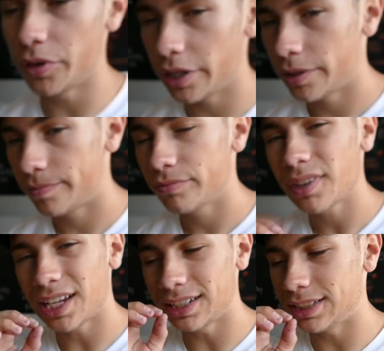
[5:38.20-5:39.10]
Boy,
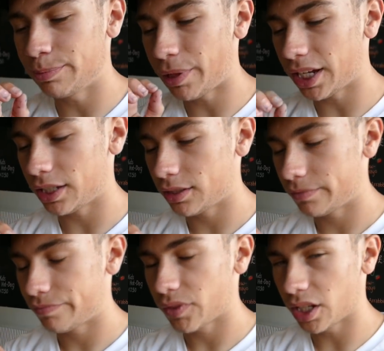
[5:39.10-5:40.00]
and it is banging.
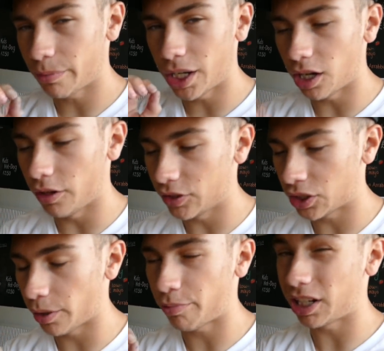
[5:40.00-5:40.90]
And among others, so
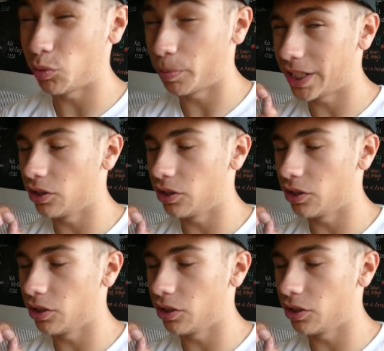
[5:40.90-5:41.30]
the bread will be